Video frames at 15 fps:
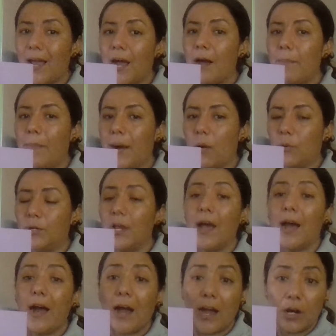about
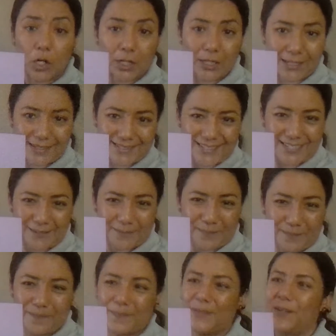Ireland.
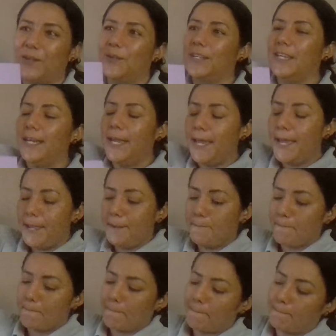Okay?